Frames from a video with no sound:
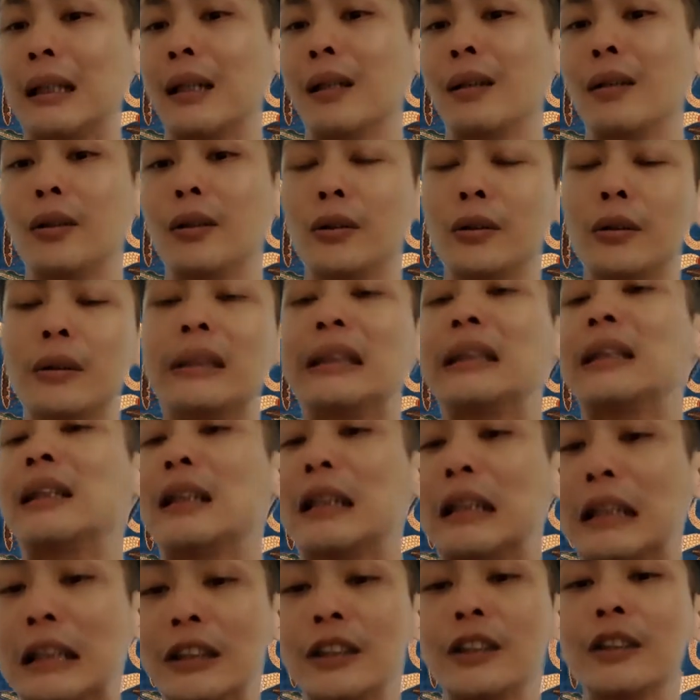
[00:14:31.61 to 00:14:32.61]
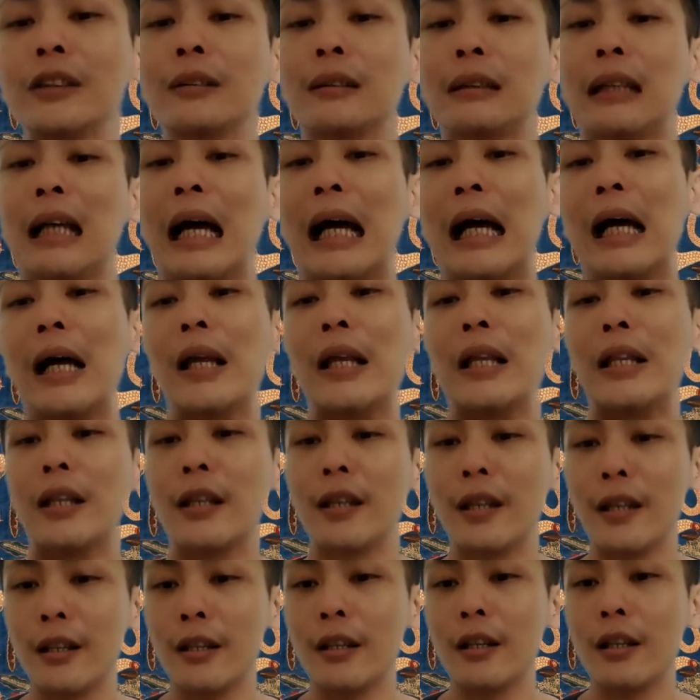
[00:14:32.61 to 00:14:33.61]
in the initial time,
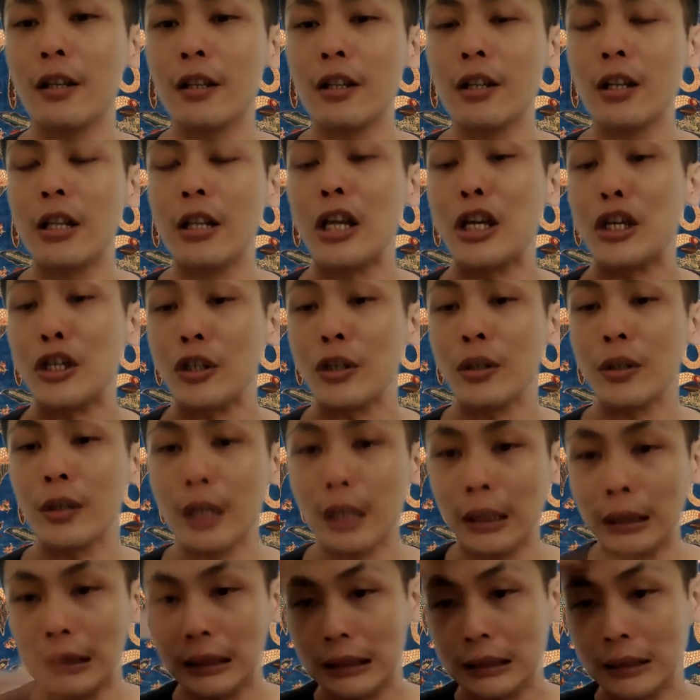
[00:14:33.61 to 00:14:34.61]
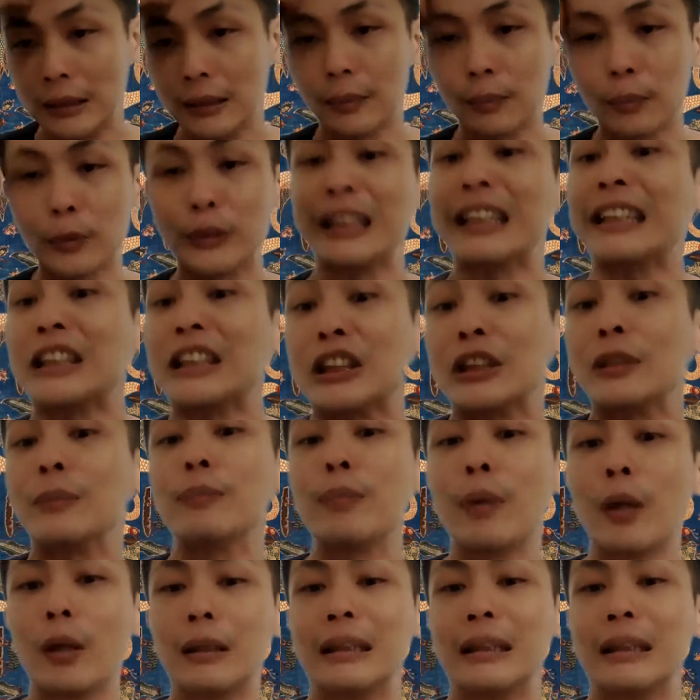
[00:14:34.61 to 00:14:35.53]
in the initial years, the protection